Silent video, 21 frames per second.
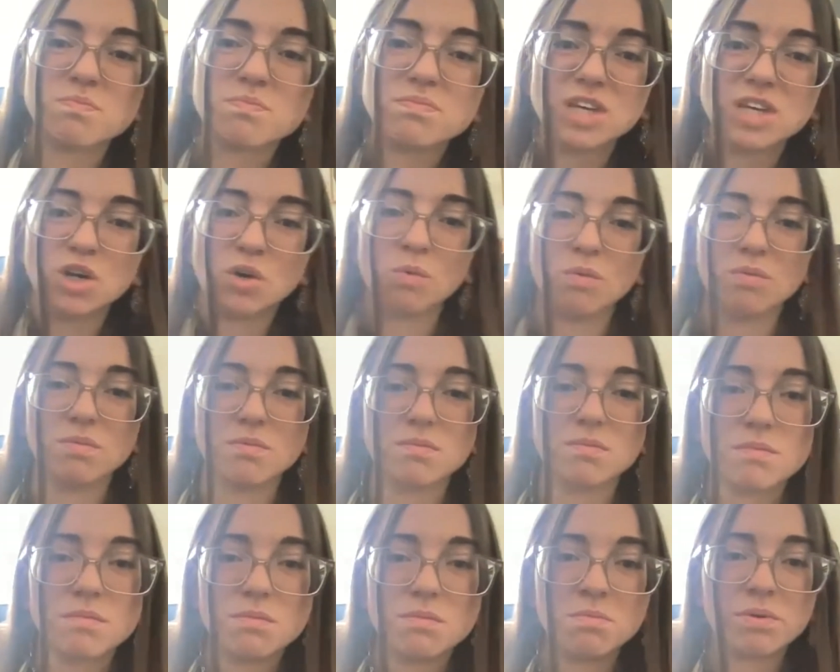you know,
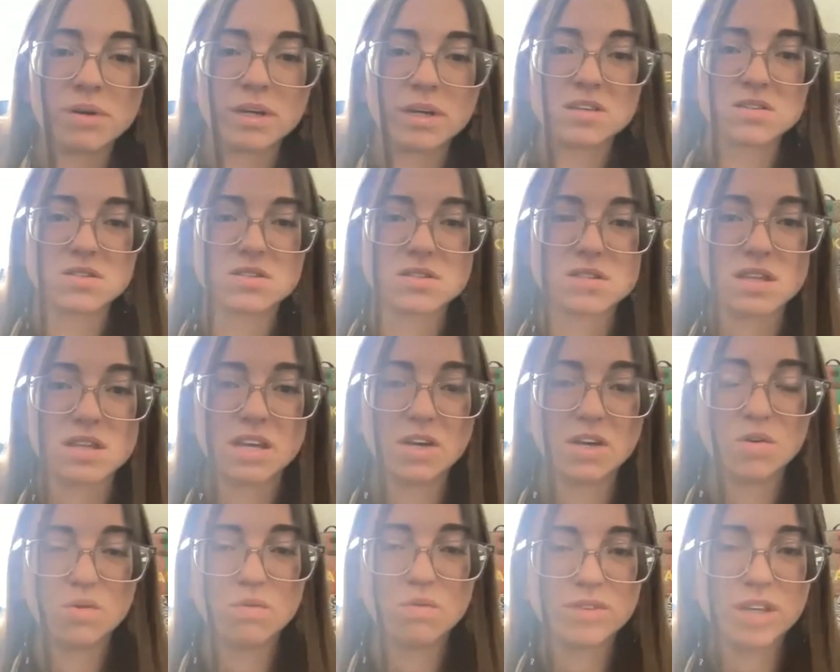brings,
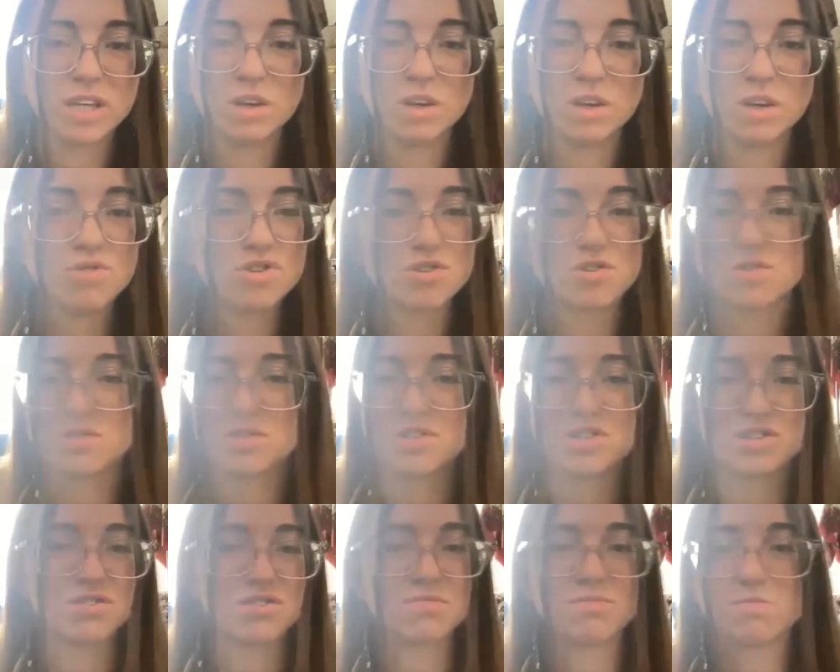like, you know, just
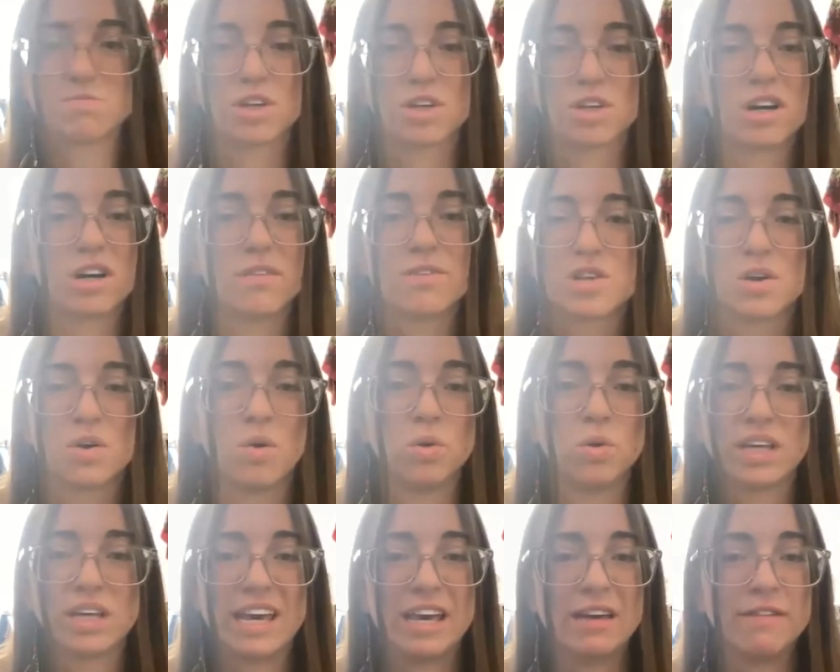covers the
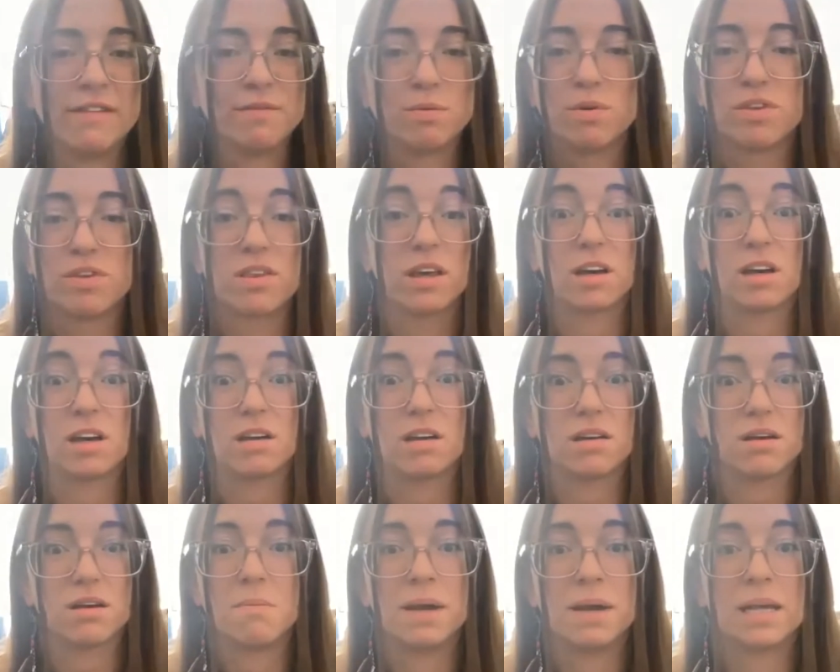whole cave with like
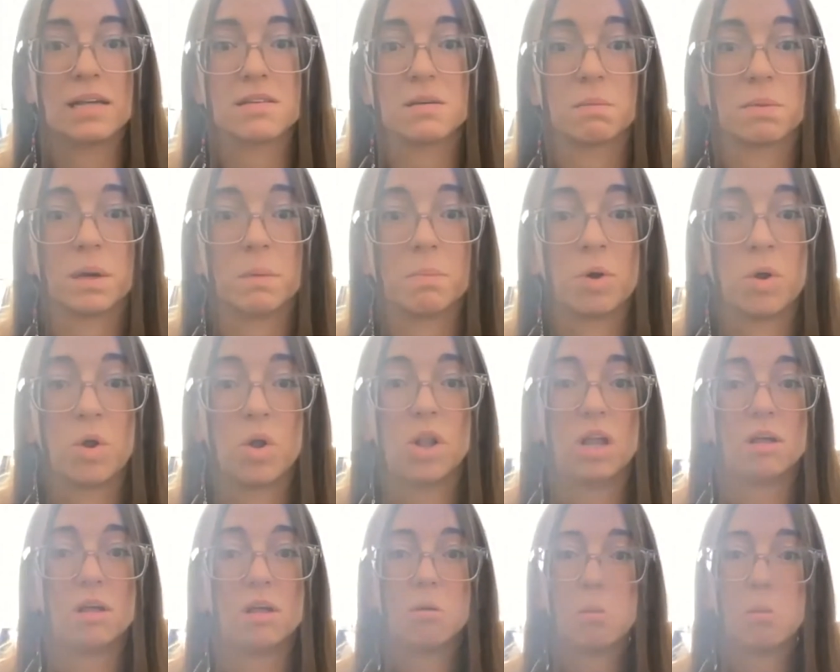amazing people.